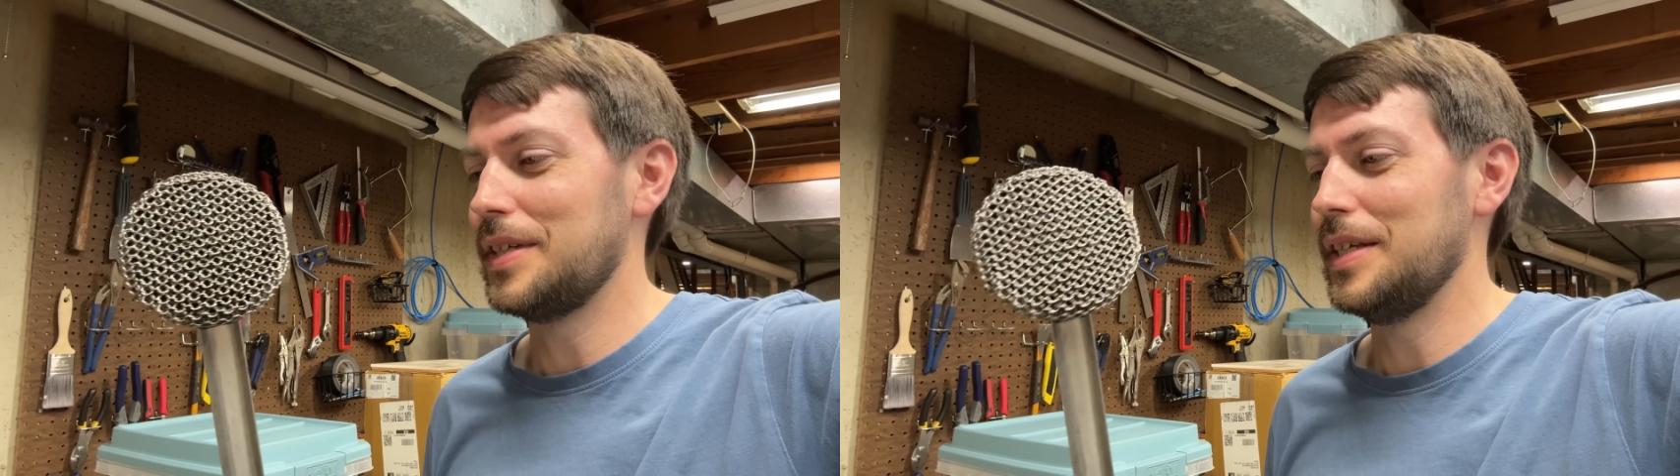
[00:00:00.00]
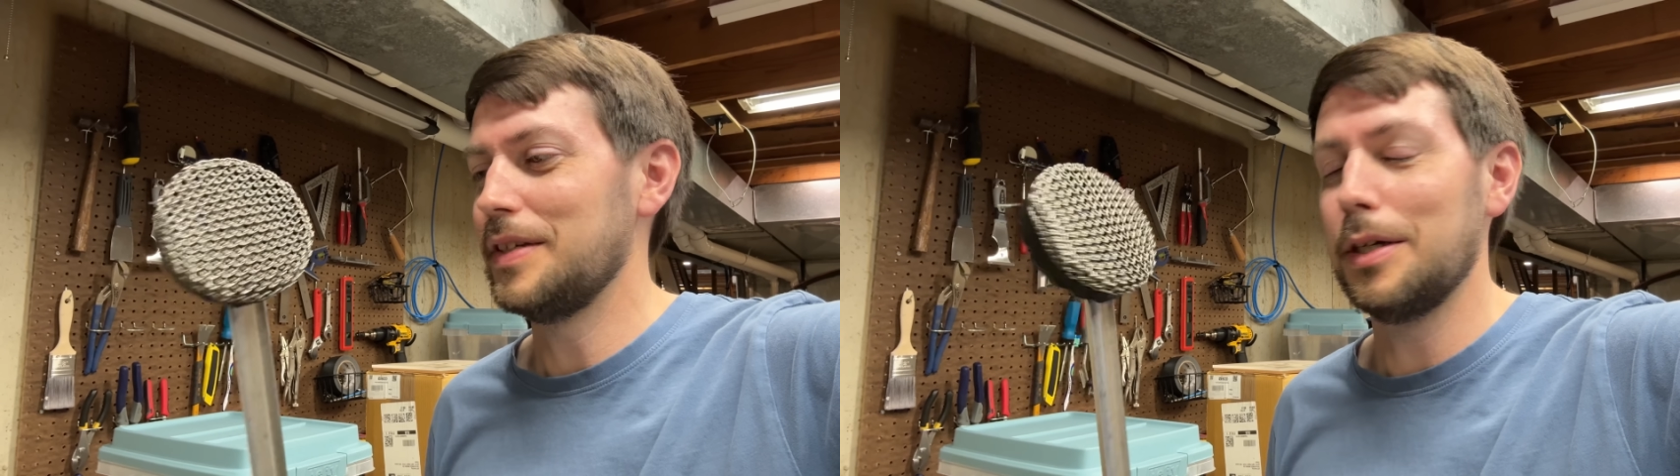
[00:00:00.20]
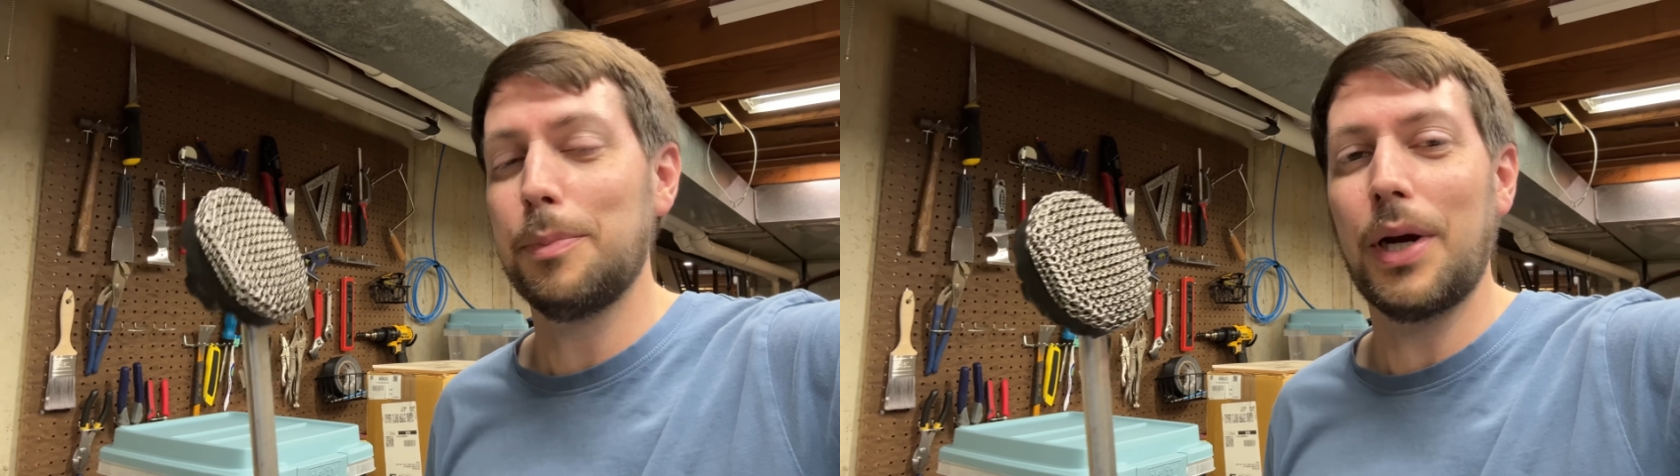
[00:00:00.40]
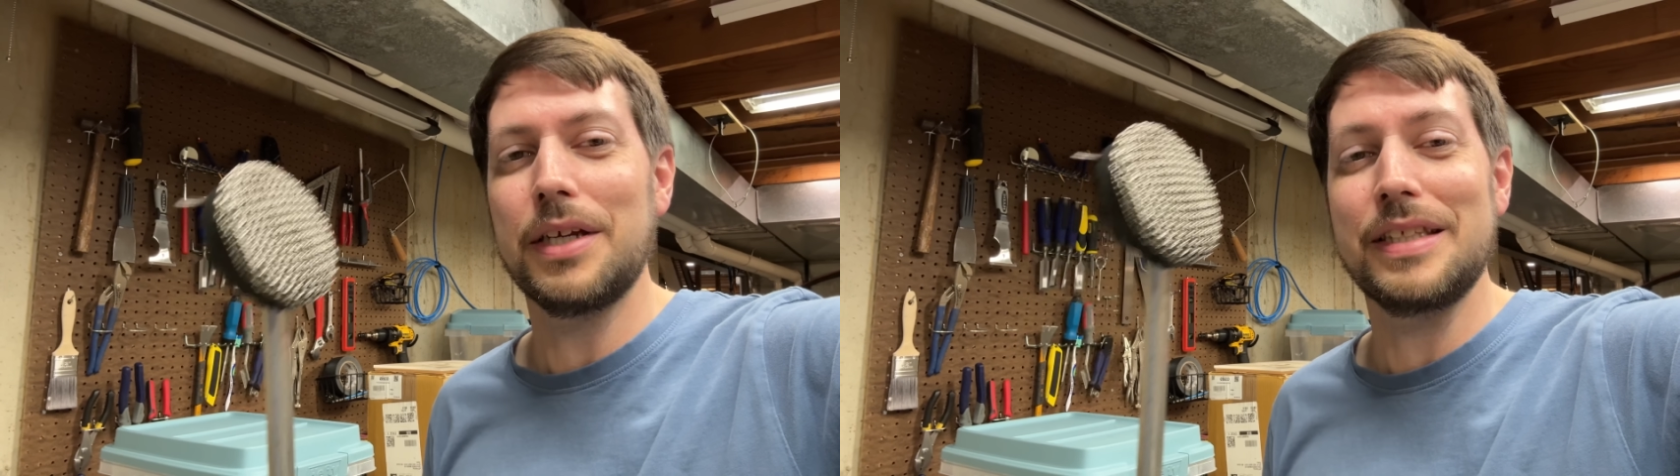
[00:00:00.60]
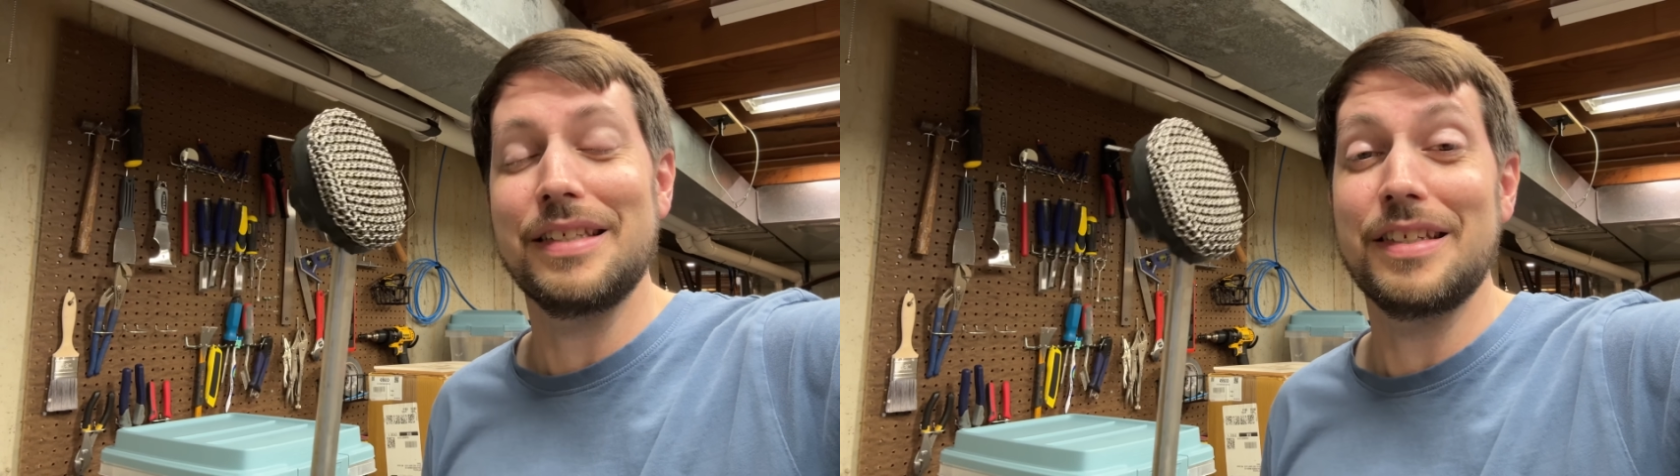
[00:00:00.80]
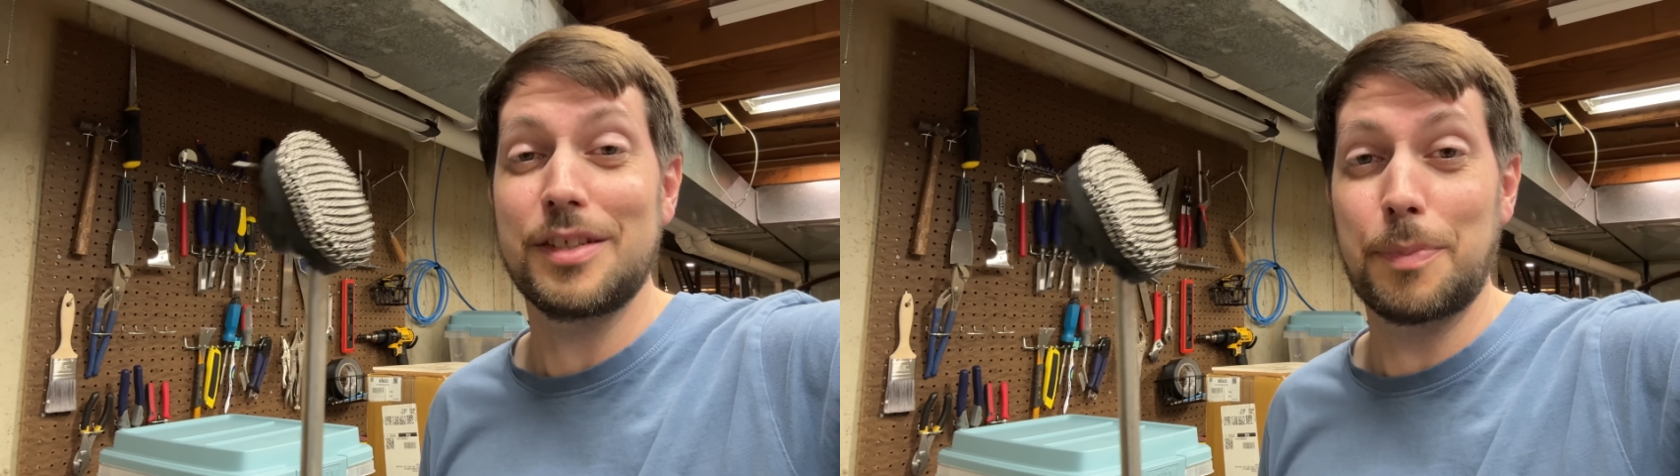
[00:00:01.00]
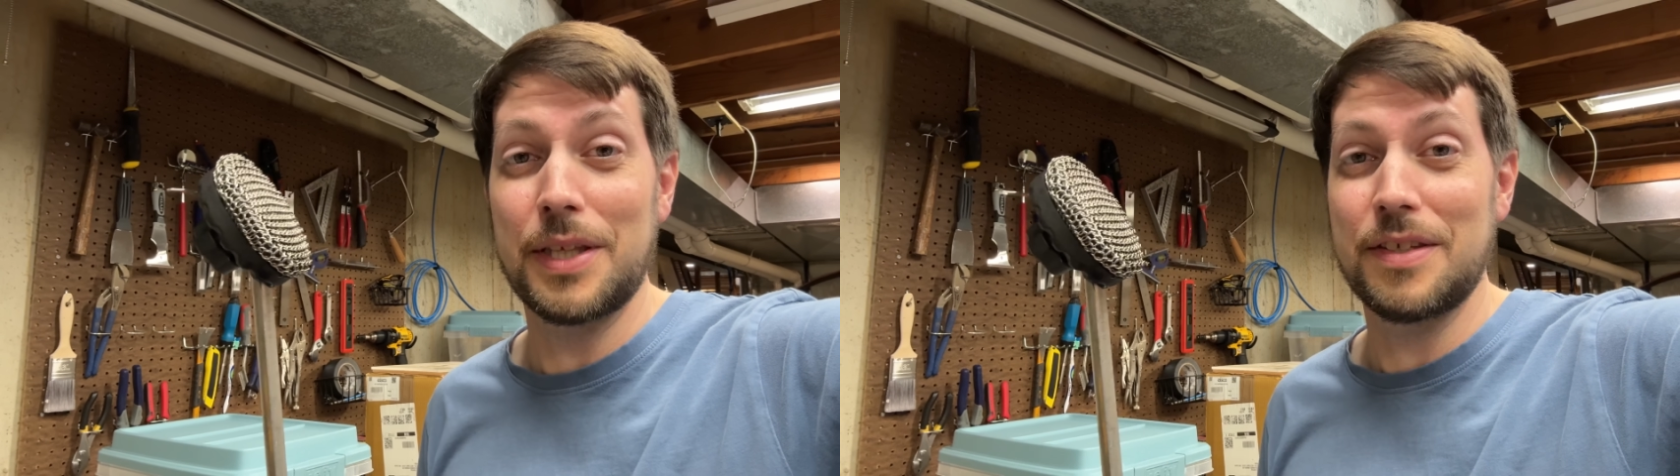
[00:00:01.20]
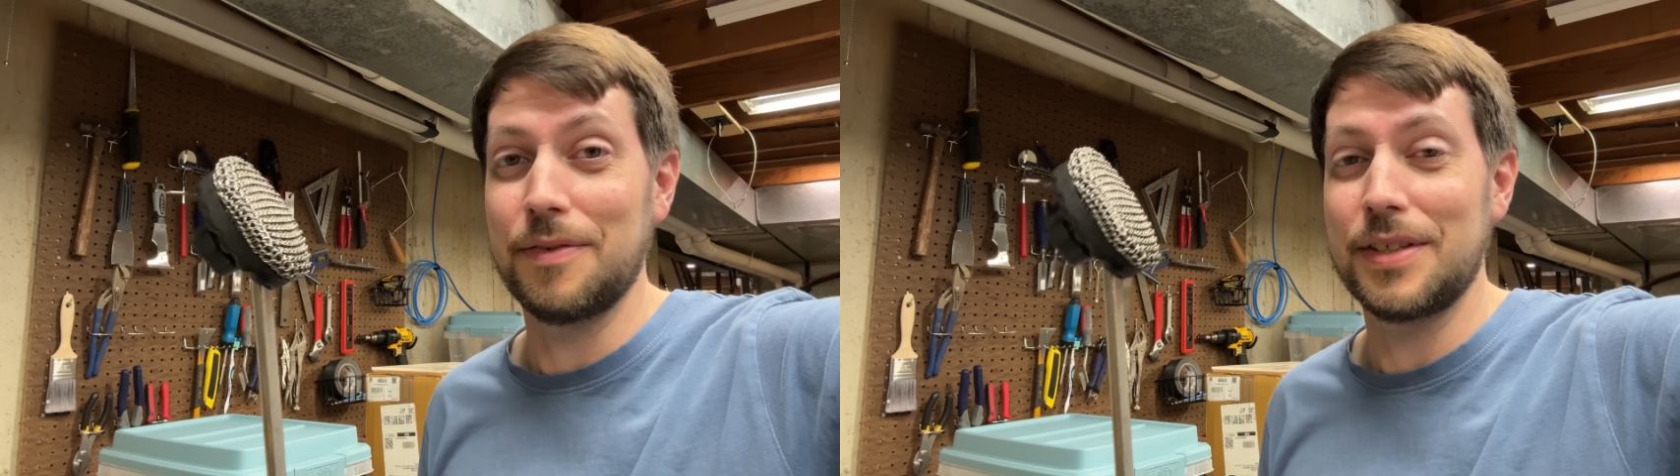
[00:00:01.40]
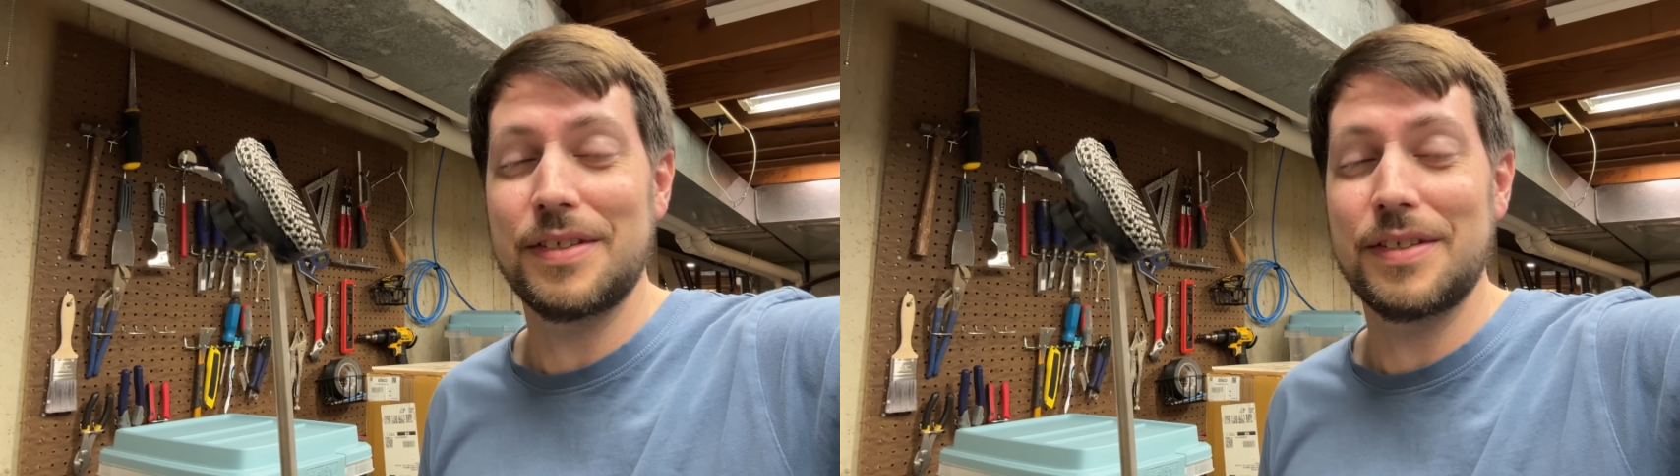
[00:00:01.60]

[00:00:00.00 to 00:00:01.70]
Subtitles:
It's a good product. It's expensive. It's